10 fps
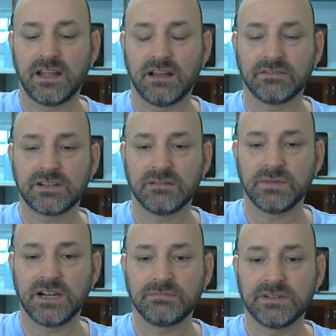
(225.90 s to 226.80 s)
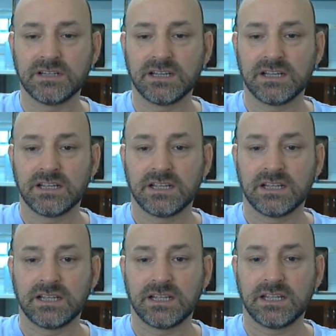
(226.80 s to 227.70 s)
have come up
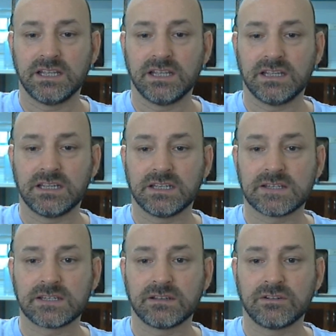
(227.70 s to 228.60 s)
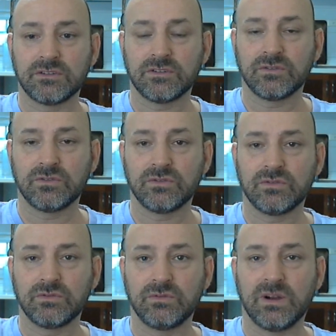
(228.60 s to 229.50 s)
is,
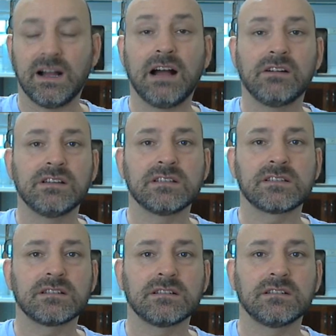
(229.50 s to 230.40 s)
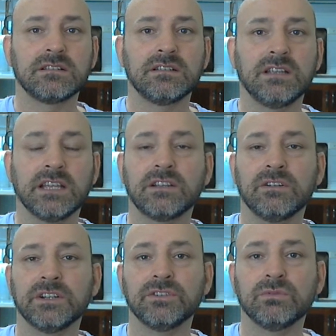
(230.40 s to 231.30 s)
well, how is it
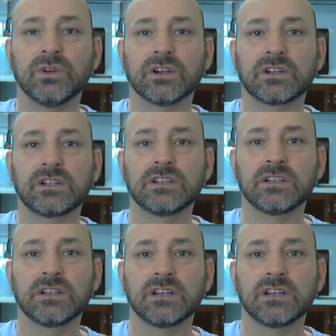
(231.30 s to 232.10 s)
going to work?